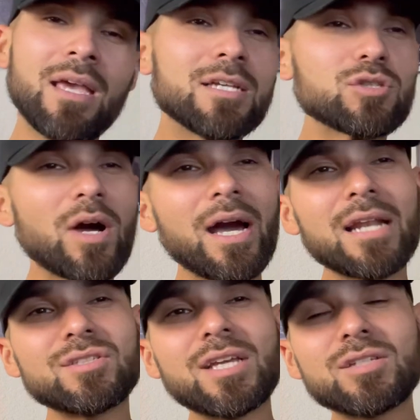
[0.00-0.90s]
So I got
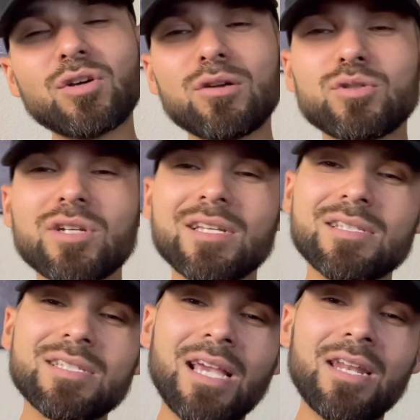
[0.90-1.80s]
a chance to go to a
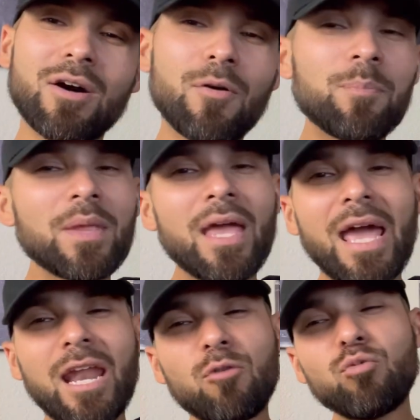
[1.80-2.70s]
casino,
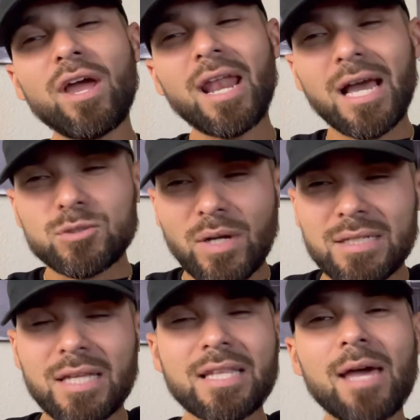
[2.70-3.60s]
and I realized
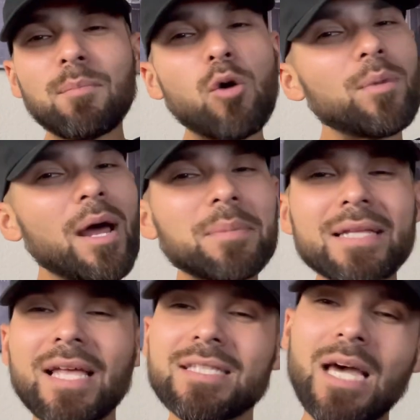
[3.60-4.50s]
right at that moment, I'm
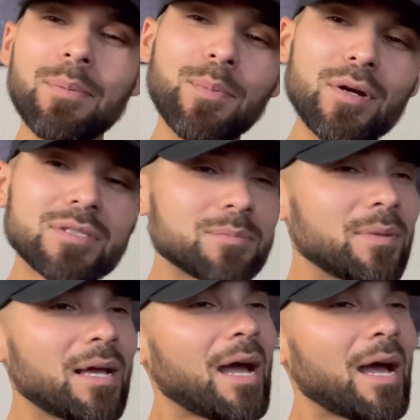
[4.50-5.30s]
not that type of person, man.